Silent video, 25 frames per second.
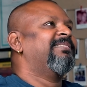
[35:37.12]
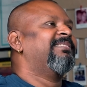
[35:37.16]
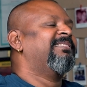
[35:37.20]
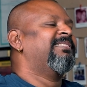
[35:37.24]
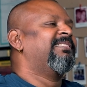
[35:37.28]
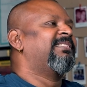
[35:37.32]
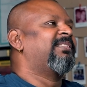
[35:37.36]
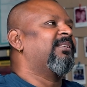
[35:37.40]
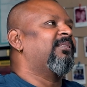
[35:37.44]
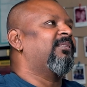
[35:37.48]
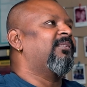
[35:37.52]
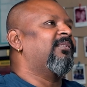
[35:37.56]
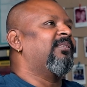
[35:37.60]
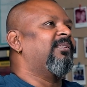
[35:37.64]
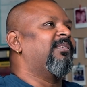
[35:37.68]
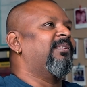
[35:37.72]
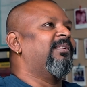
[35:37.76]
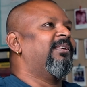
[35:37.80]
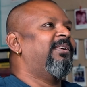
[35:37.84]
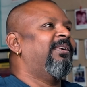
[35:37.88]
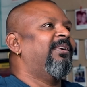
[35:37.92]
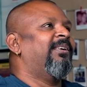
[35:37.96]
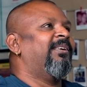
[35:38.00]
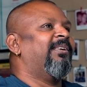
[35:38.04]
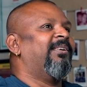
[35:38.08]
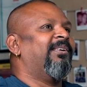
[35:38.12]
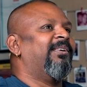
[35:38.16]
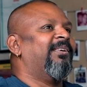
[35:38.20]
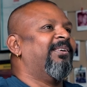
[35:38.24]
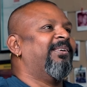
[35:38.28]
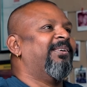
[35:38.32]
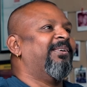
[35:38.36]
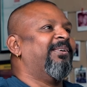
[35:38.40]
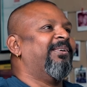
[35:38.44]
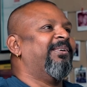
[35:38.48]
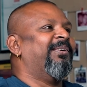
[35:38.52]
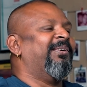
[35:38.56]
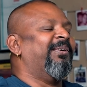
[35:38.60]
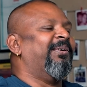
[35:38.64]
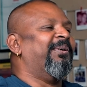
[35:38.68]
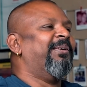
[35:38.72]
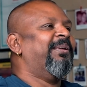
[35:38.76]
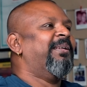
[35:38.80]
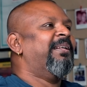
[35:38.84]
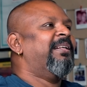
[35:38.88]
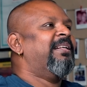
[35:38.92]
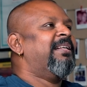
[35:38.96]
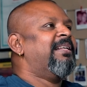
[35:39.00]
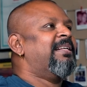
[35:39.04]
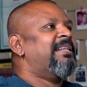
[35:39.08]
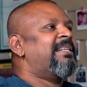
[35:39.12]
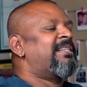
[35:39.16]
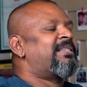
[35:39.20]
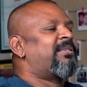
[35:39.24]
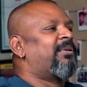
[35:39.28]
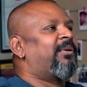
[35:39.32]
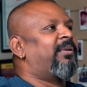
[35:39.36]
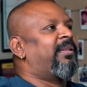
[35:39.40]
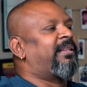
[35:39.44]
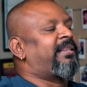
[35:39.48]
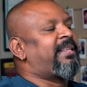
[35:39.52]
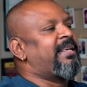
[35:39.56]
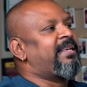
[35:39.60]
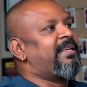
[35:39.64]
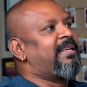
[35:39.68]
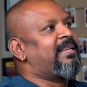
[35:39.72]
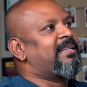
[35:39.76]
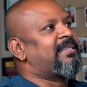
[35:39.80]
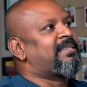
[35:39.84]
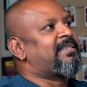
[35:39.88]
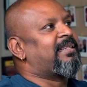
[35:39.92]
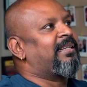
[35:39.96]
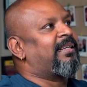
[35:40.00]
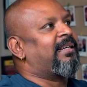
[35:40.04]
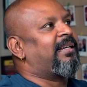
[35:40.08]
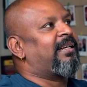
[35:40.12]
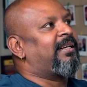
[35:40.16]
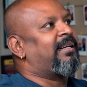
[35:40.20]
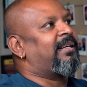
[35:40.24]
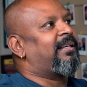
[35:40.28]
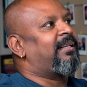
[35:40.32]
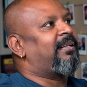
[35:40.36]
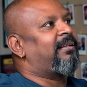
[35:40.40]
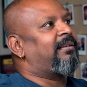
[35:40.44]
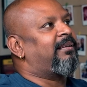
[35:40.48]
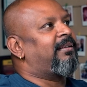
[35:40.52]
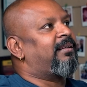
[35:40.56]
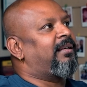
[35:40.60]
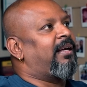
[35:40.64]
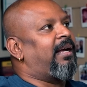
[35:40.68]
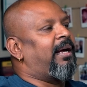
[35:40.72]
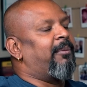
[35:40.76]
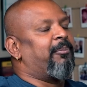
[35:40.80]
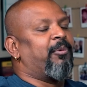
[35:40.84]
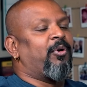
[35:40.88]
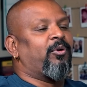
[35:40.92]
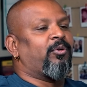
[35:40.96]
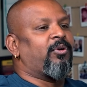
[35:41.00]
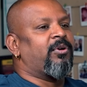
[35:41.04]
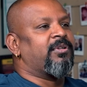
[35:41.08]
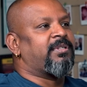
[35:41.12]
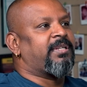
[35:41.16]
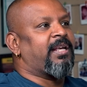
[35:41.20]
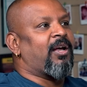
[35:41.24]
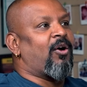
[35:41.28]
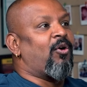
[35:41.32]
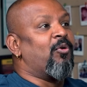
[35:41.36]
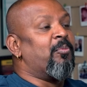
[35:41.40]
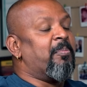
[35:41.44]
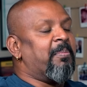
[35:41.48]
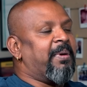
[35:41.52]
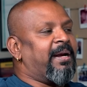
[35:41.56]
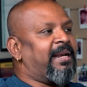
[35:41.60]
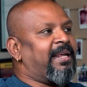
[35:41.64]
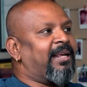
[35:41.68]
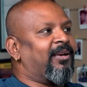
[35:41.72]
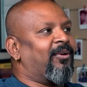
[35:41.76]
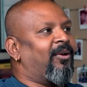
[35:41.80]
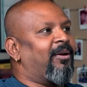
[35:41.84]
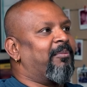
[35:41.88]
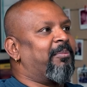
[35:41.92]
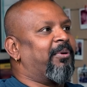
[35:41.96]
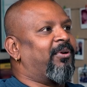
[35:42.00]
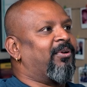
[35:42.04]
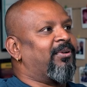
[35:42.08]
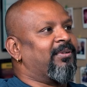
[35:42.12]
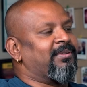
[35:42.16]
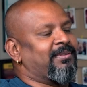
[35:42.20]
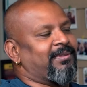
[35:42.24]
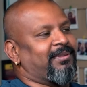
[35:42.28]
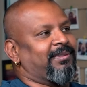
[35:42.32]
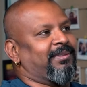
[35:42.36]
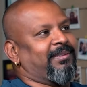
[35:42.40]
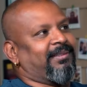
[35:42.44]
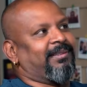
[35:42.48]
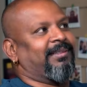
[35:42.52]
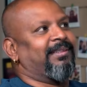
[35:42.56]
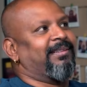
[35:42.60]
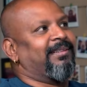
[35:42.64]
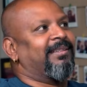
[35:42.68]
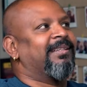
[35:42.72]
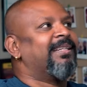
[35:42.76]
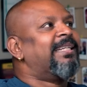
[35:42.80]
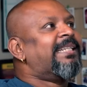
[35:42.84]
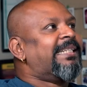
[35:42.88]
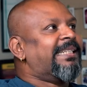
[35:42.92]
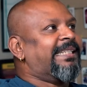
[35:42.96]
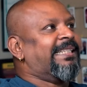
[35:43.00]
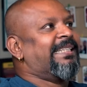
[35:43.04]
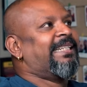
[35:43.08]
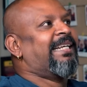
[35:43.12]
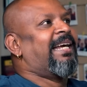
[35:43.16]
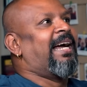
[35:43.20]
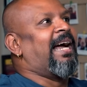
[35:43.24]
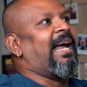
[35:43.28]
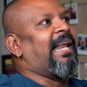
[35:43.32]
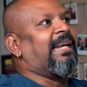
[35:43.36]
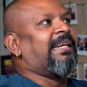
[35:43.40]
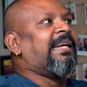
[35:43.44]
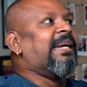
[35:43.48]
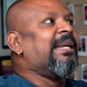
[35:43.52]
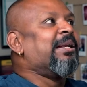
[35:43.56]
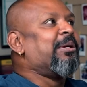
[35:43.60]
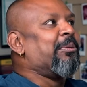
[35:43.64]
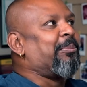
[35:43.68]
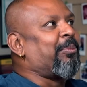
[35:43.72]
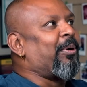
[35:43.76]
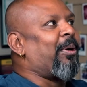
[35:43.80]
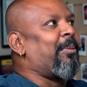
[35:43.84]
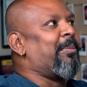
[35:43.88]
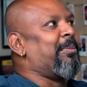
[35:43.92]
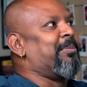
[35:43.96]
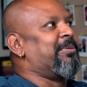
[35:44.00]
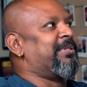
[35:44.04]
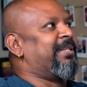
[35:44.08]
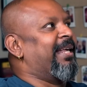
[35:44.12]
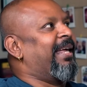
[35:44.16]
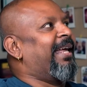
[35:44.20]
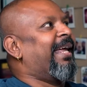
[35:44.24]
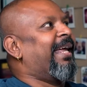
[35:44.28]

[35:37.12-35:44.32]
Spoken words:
so the thing is, I'm not going to say how many and all because I'll get into problems.